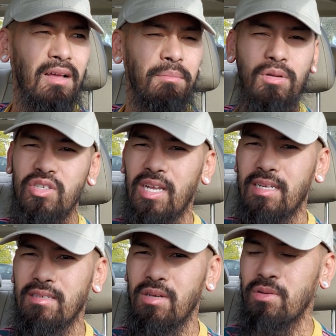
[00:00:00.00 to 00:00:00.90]
most of you
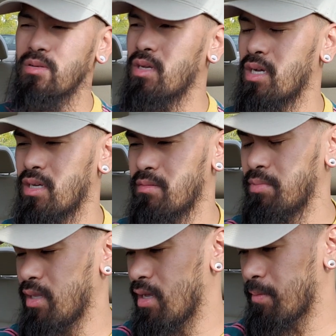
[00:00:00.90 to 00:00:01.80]
guys know.
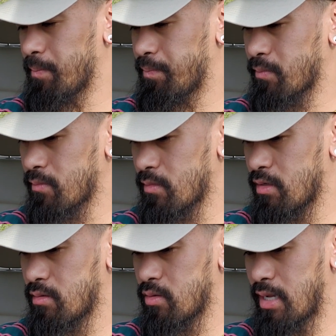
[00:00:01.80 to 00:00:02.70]
But yeah,
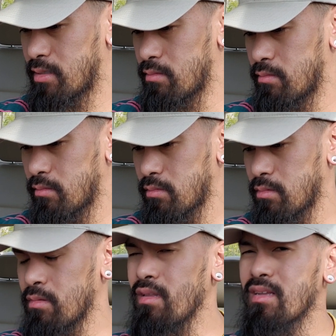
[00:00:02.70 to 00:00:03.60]
so that's
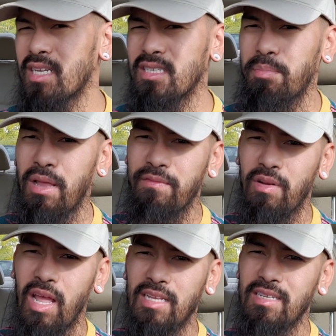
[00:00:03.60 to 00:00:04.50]
the plan
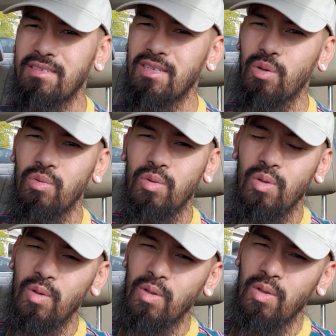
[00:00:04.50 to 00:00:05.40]
for the hatch. I still
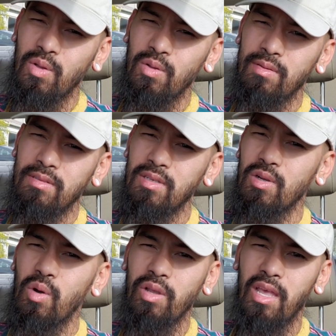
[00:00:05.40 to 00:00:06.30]

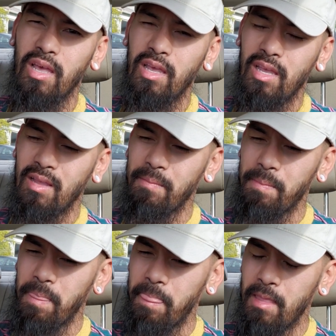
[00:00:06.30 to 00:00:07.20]
going K.
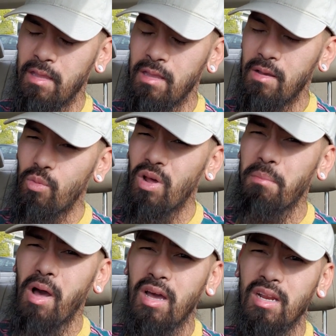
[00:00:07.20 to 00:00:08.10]
I want to
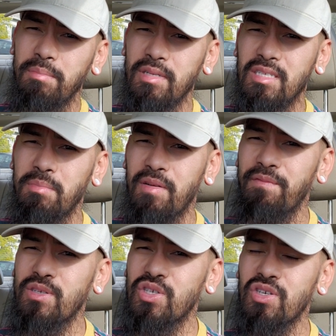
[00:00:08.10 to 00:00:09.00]
mock it up this month
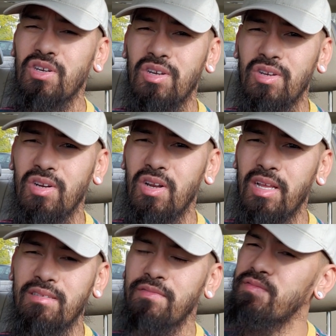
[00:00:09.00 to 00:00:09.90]
for sure.
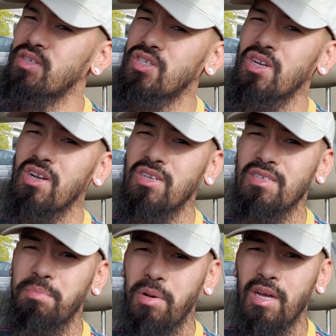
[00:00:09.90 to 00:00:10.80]
For sure
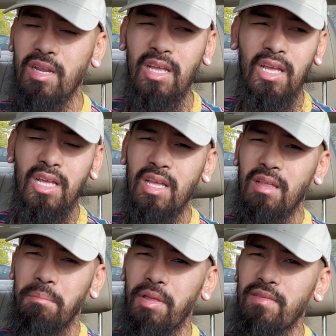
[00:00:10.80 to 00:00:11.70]
this month,
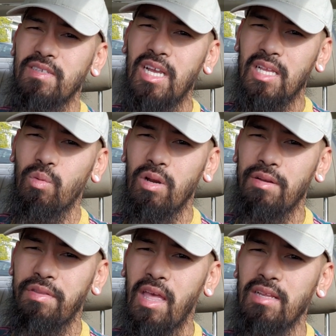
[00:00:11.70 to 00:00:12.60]
month of
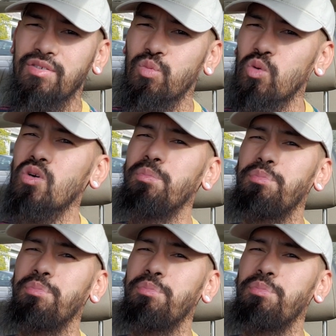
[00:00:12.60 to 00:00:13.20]
January, the engine will